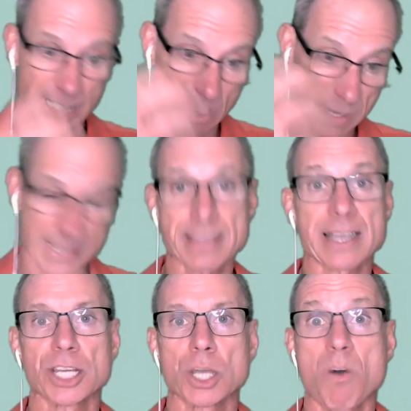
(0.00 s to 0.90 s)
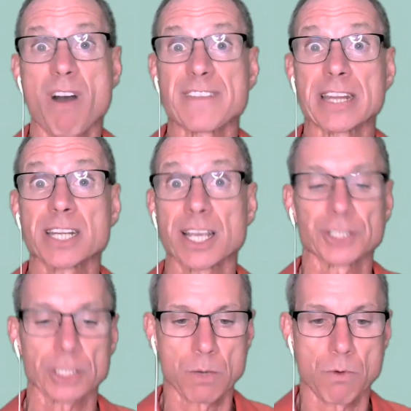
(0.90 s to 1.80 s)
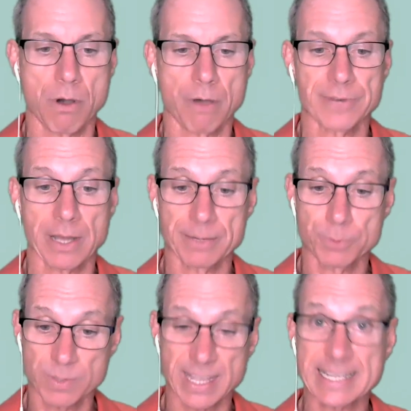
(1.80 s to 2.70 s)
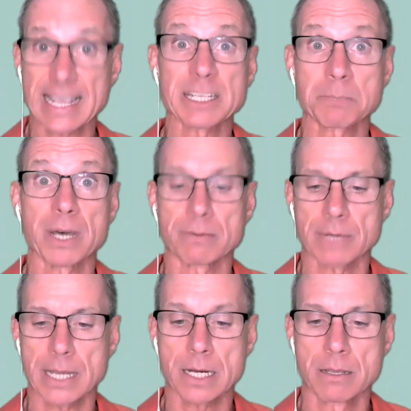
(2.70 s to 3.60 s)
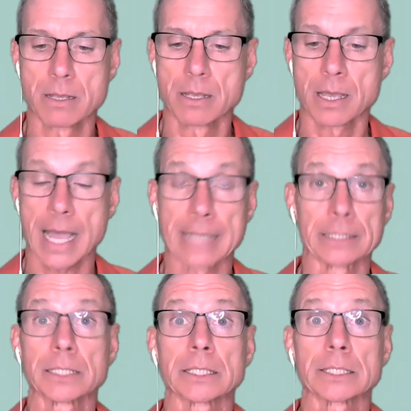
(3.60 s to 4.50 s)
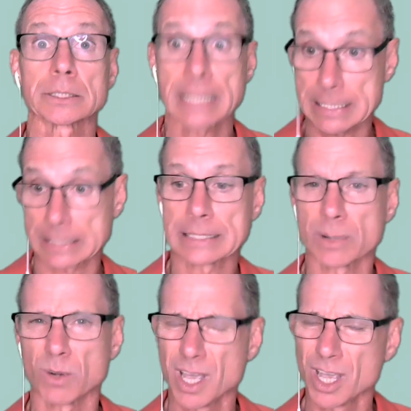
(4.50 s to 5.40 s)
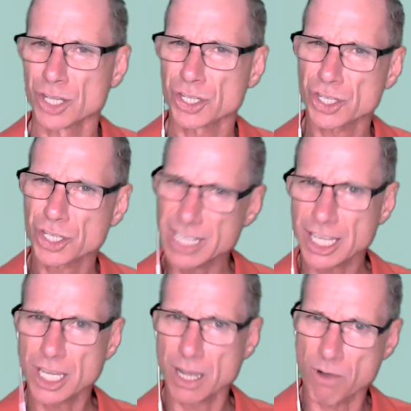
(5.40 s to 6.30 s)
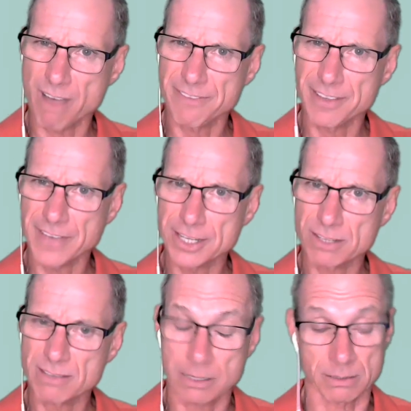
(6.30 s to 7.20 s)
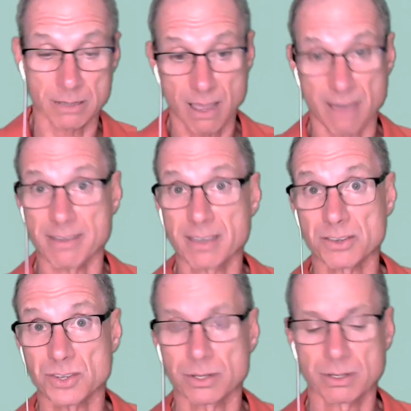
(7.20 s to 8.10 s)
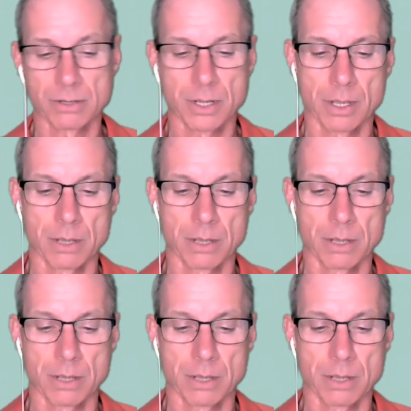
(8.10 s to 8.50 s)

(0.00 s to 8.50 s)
I want the thing to go off and it doesn't go off. Now I'm doing the test button, right? I literally take it into, shouldn't it go off if I do that? Yeah, I think it should.